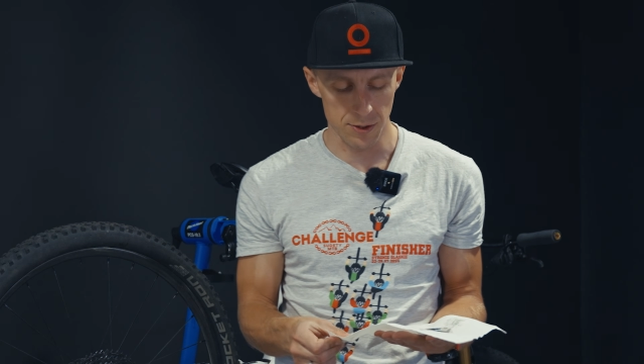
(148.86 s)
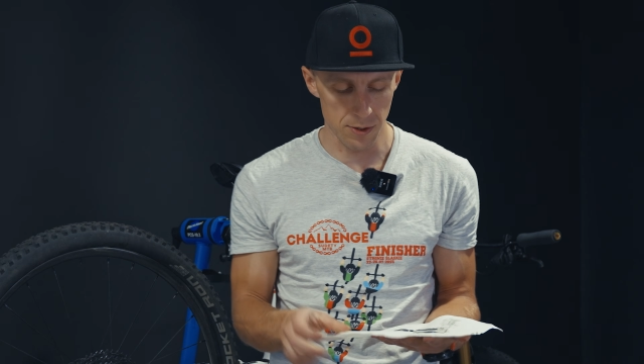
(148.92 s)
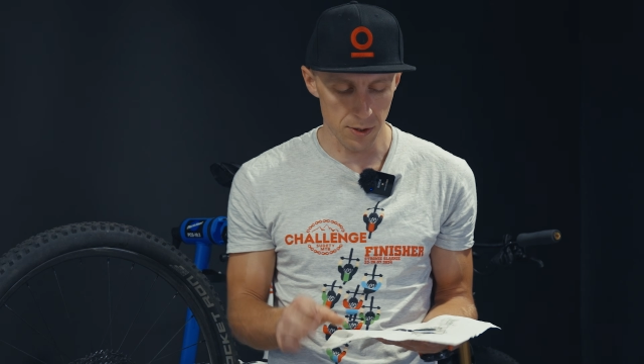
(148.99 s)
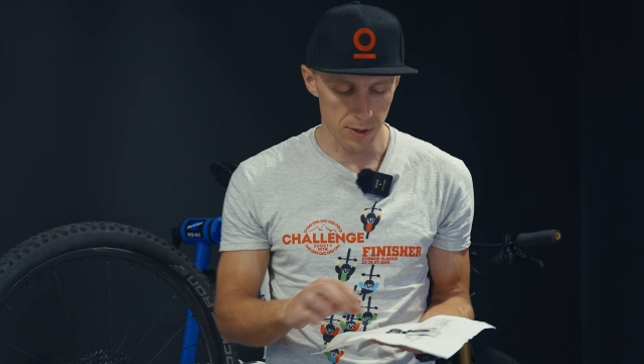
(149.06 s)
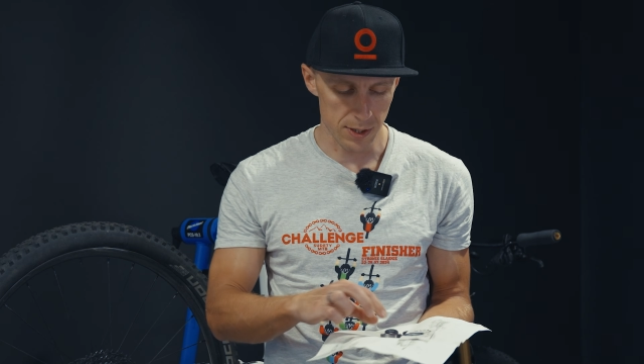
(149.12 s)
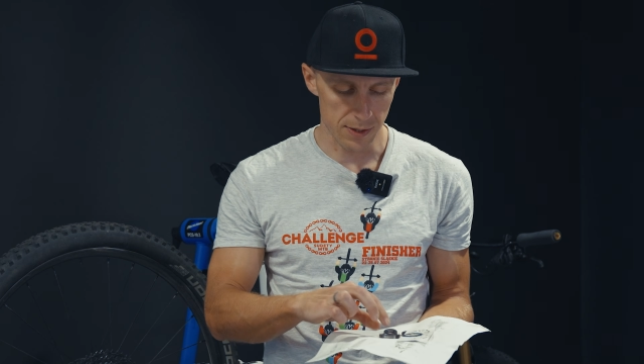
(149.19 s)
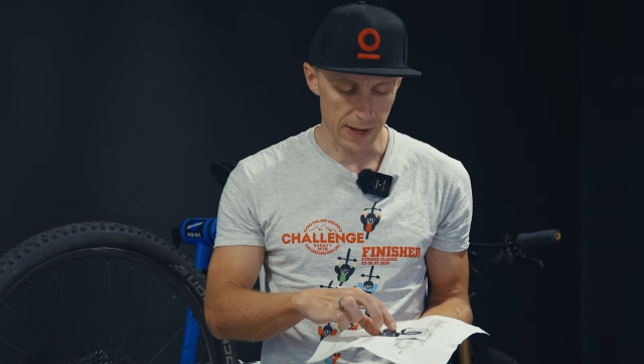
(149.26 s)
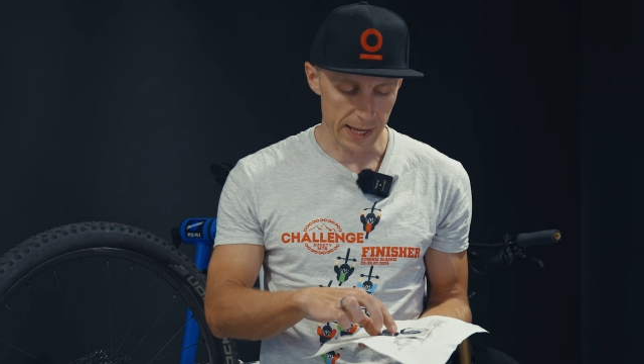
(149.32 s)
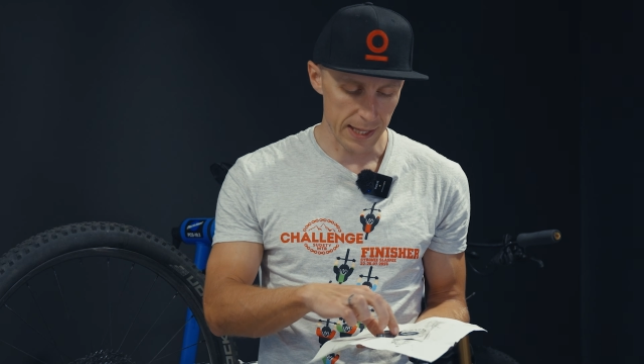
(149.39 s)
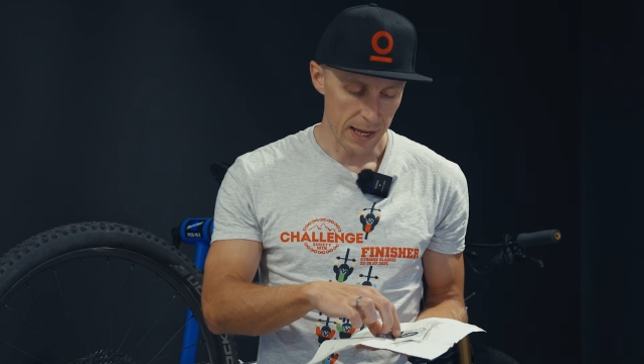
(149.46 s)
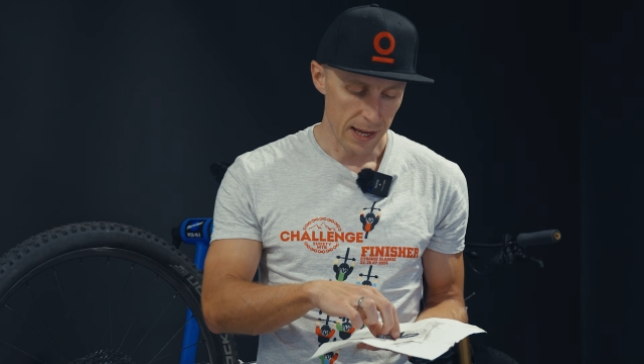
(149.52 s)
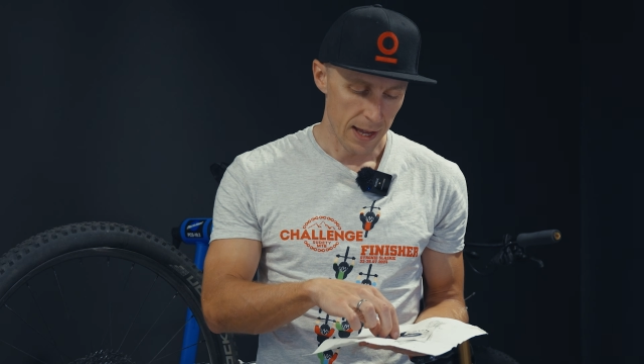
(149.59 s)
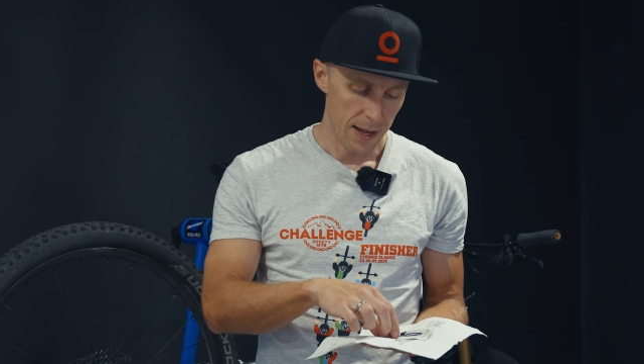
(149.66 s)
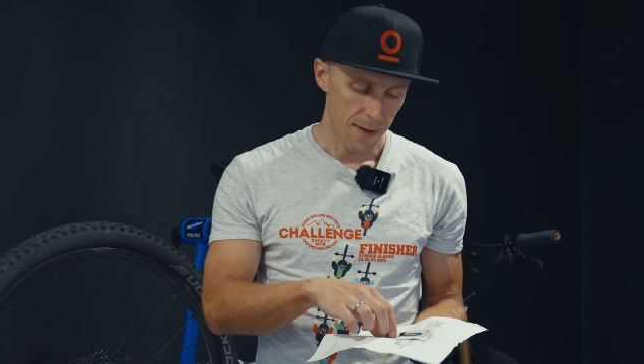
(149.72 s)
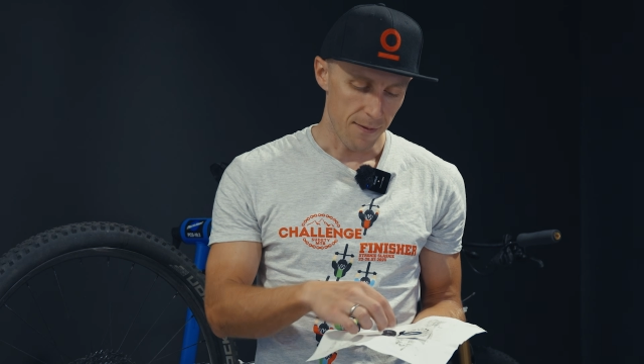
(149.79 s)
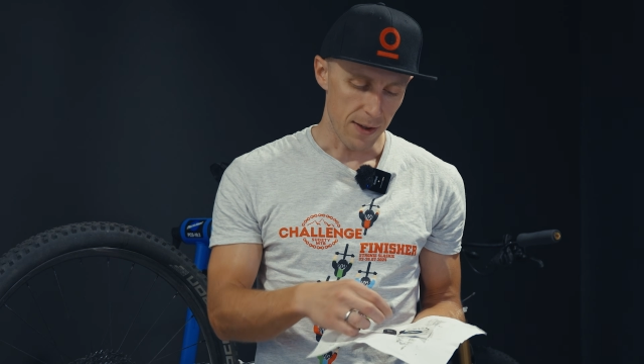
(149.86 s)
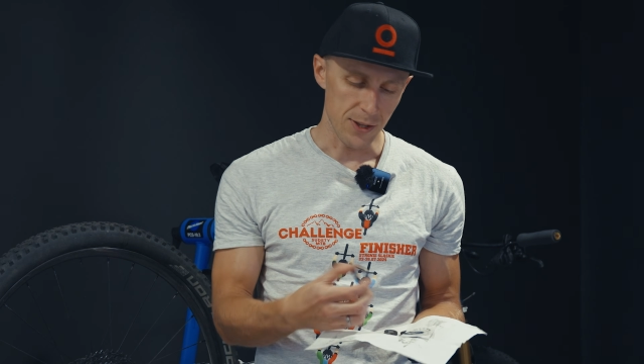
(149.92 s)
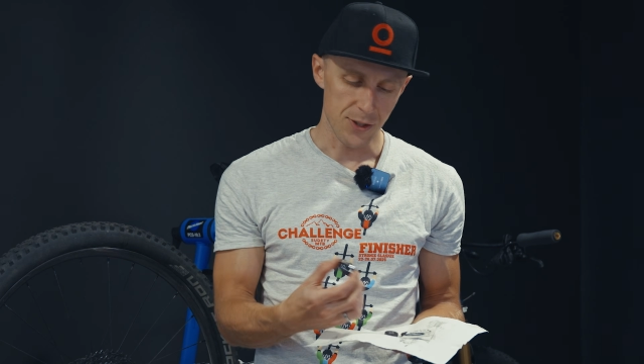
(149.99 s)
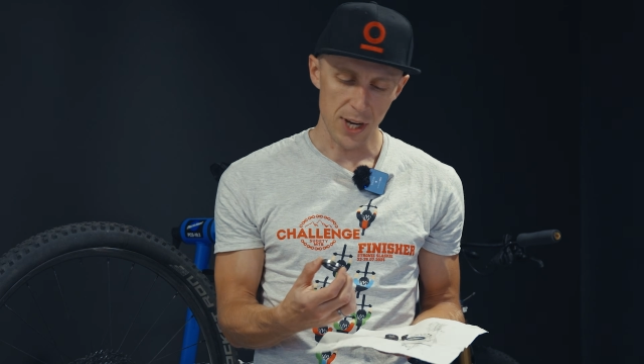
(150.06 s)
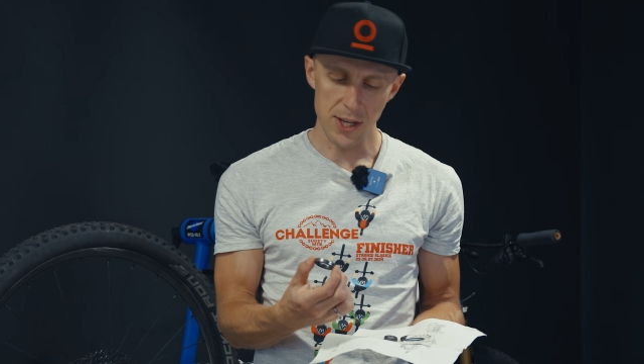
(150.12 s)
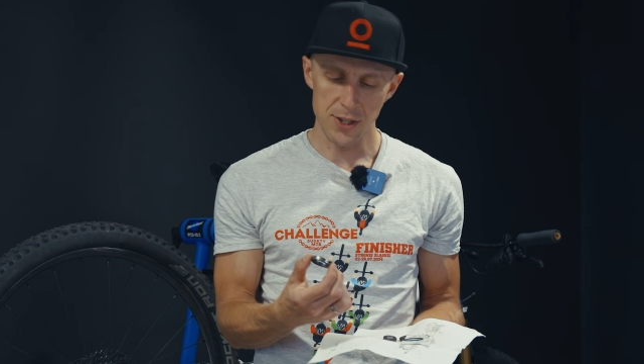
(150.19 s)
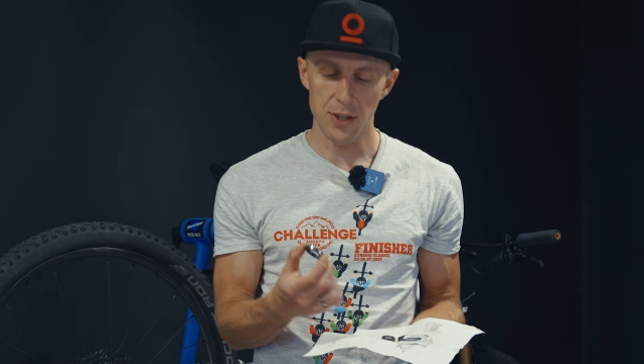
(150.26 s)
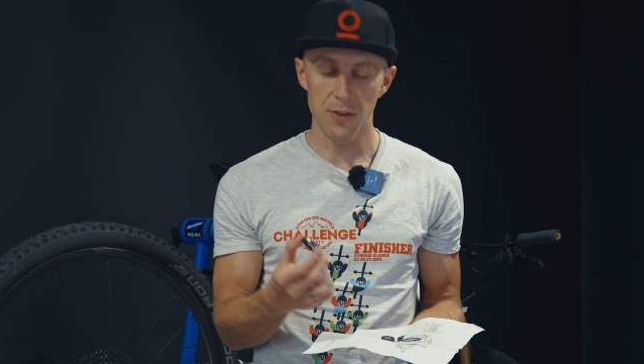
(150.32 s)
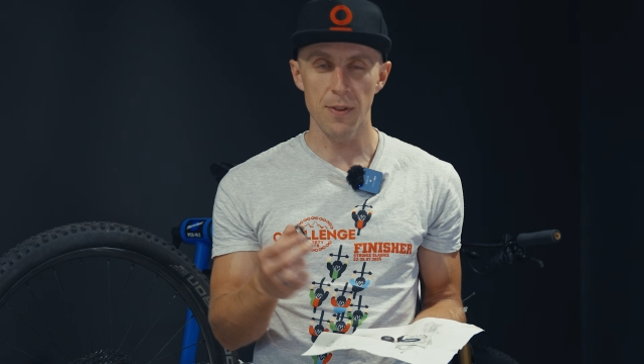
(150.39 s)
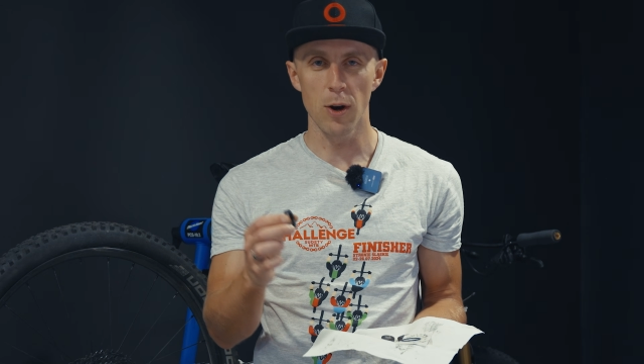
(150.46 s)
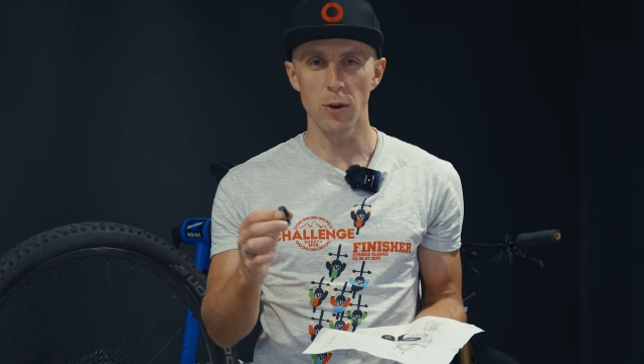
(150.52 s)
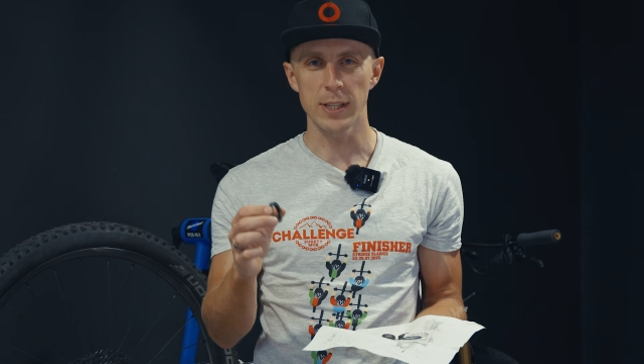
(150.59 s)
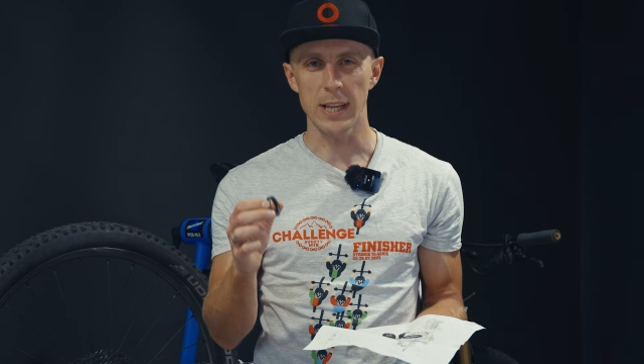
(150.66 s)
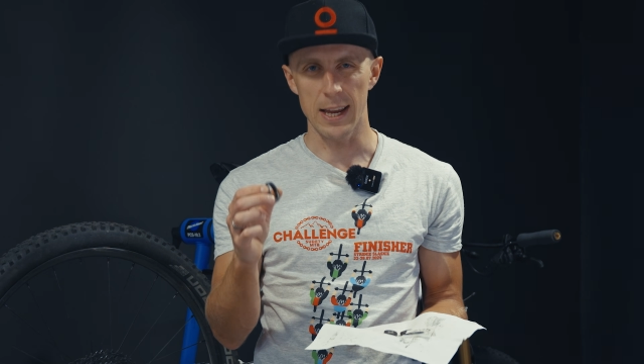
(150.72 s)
do is that when changing those,